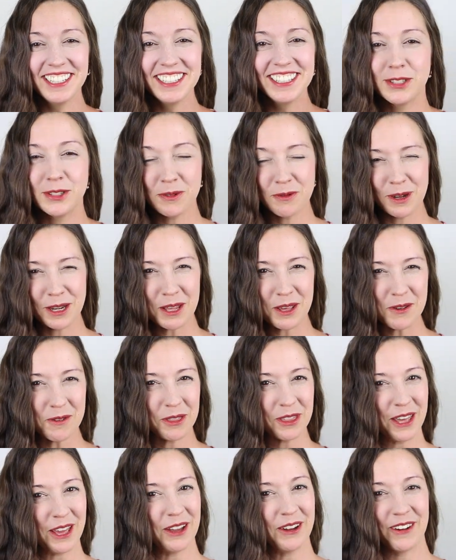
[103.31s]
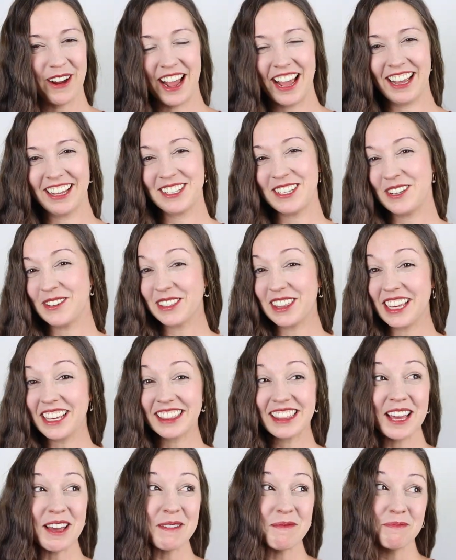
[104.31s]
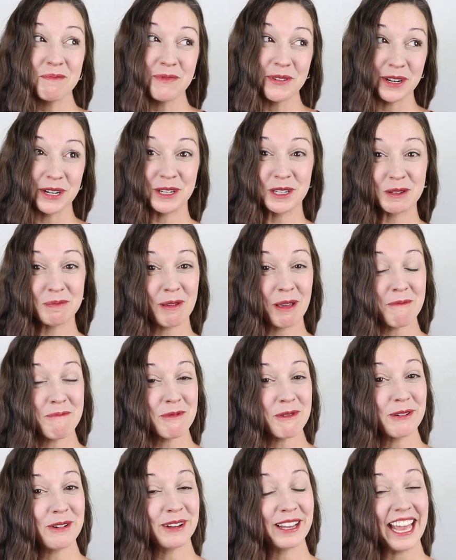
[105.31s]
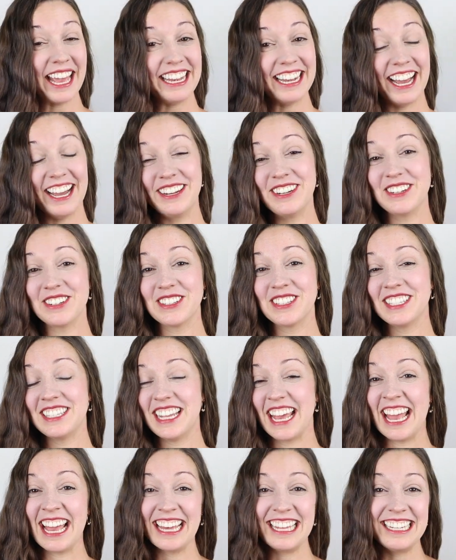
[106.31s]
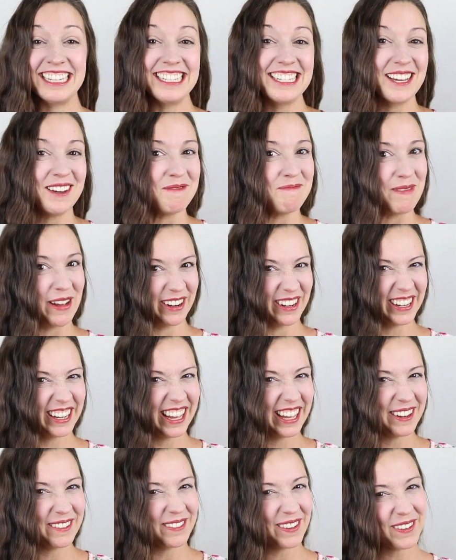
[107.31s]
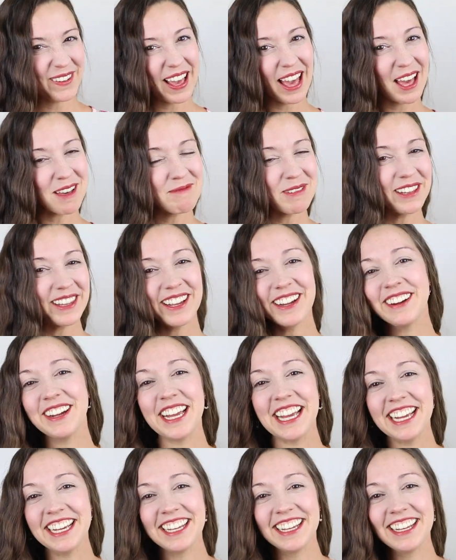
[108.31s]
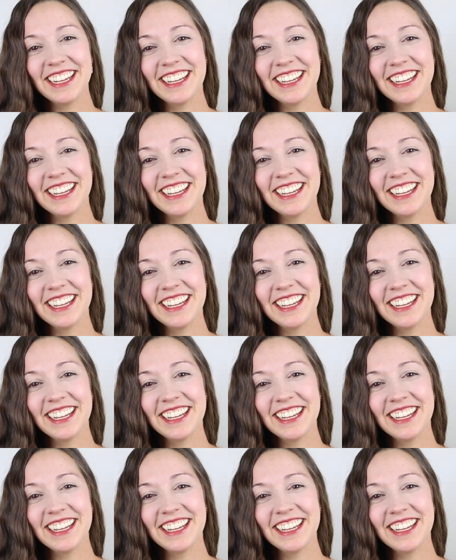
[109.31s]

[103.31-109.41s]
So what do you think, Greg? Do you think that British people can understand American vocabulary?